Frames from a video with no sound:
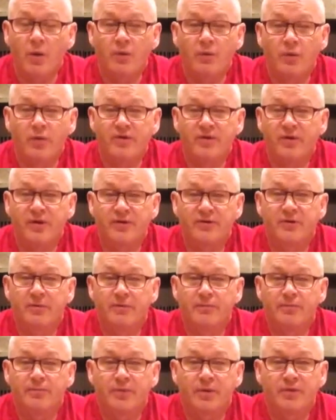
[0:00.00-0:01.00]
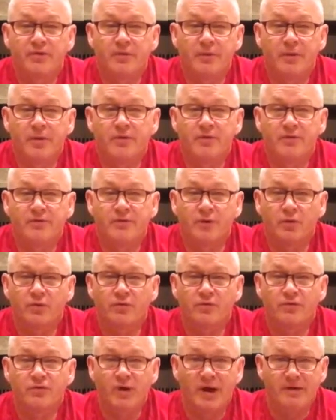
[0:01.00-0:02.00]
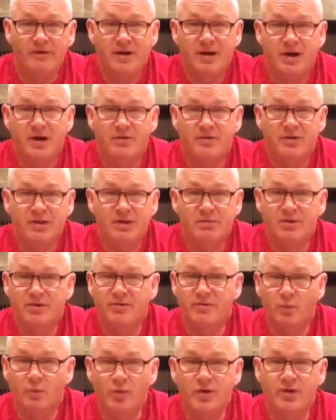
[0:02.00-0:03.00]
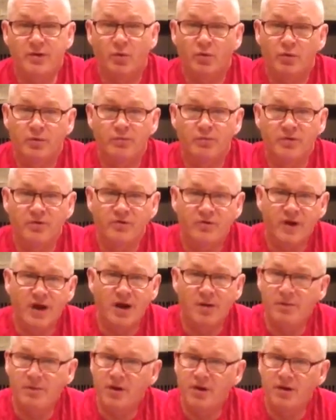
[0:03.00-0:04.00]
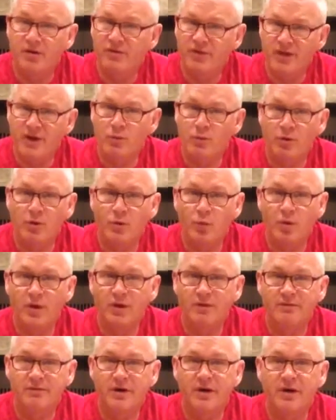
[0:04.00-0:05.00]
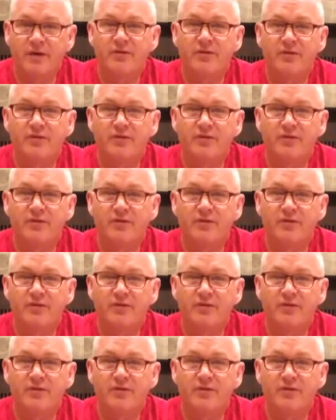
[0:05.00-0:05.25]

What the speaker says: we saw some other folks driving out demons, and we told them to stop because they weren't one of us.